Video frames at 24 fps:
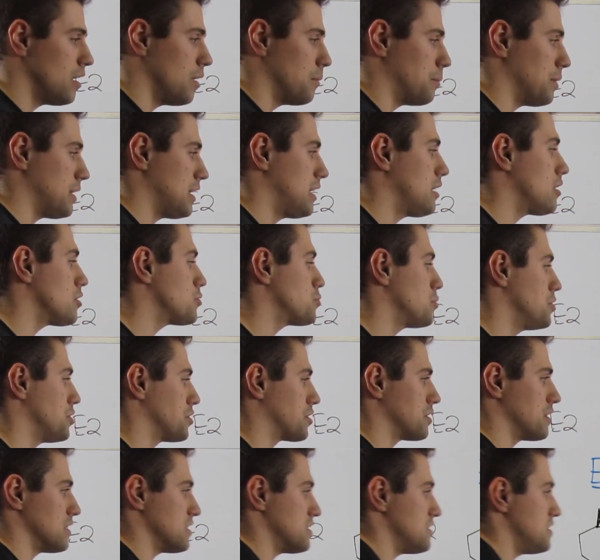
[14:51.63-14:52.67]
But here's what you're
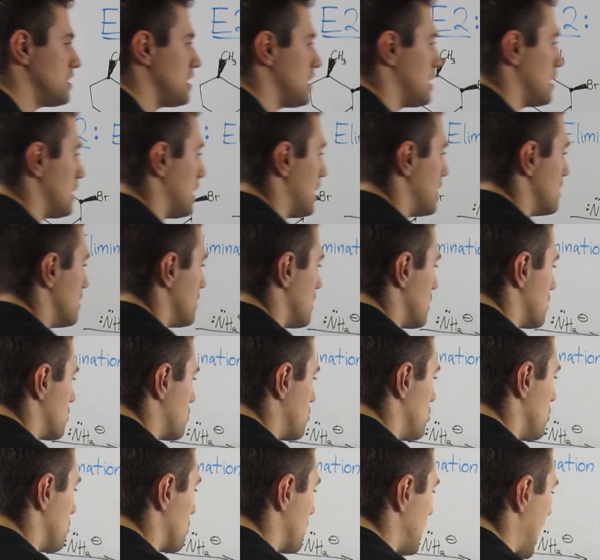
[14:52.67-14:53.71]
going to see in these
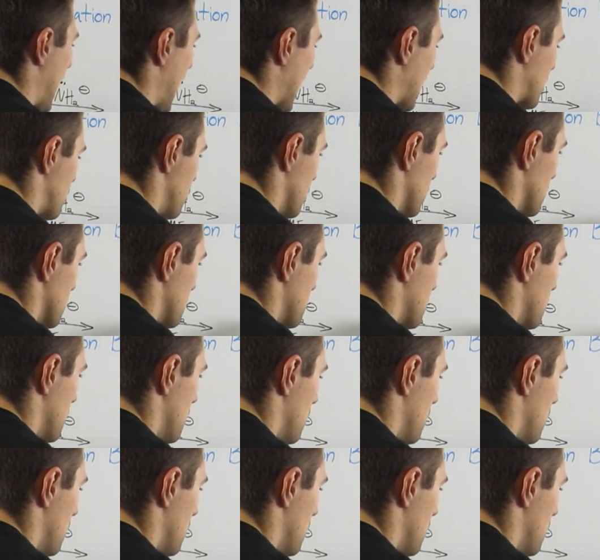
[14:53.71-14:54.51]
two reactions.